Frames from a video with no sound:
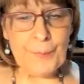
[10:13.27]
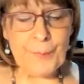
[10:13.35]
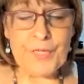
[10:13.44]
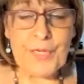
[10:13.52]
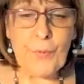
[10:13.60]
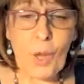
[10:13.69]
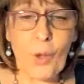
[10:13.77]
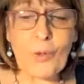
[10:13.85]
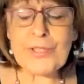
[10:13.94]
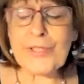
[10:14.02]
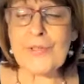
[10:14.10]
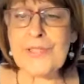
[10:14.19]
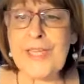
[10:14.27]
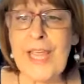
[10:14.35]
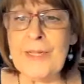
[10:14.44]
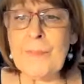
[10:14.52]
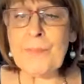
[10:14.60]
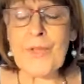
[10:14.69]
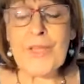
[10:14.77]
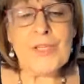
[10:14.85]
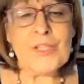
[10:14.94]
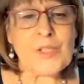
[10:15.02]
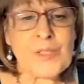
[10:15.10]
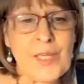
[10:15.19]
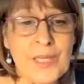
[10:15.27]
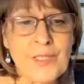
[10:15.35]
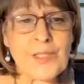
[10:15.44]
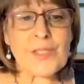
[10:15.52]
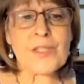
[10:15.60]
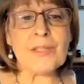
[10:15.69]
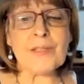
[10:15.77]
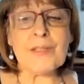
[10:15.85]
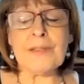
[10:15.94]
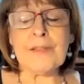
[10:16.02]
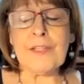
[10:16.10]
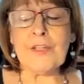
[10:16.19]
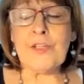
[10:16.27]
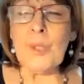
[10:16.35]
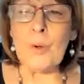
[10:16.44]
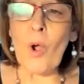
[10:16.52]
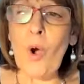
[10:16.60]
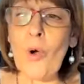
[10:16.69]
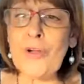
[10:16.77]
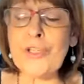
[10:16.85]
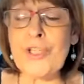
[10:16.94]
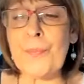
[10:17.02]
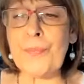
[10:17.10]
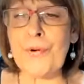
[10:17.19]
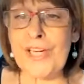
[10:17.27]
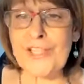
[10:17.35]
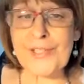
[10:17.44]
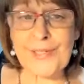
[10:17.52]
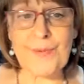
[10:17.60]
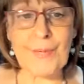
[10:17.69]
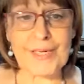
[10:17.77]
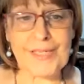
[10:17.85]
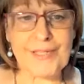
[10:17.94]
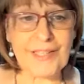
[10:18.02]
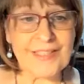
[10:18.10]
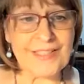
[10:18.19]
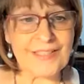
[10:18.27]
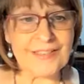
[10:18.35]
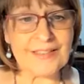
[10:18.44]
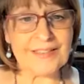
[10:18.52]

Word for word: But he will also say, Since you are honored and precious in my sight.